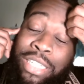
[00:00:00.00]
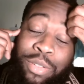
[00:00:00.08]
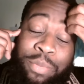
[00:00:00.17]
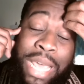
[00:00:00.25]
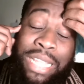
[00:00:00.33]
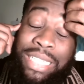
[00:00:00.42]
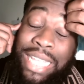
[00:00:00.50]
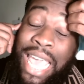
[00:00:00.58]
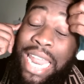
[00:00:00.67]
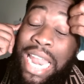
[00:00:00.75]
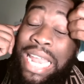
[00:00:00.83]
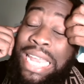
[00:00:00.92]
she was mad because they
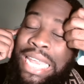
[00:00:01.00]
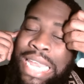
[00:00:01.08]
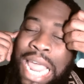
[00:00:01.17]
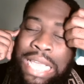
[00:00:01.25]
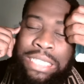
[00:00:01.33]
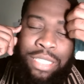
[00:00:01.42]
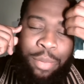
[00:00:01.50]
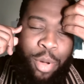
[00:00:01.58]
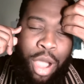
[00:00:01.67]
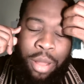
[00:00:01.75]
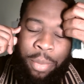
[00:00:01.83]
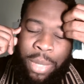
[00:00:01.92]
had and a nice so,
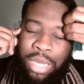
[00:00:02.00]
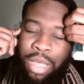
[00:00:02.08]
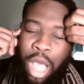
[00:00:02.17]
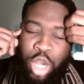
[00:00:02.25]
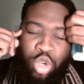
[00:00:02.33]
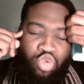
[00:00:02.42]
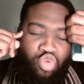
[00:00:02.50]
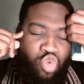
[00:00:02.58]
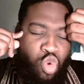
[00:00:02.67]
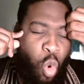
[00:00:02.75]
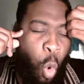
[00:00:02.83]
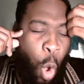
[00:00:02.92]
apartment,
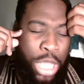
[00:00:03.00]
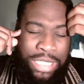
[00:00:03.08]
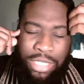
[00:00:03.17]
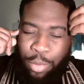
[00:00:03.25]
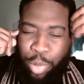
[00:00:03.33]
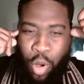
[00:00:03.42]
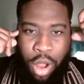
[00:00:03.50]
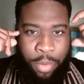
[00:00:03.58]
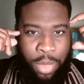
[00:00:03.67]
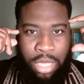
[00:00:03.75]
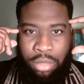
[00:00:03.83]
enormous apartment.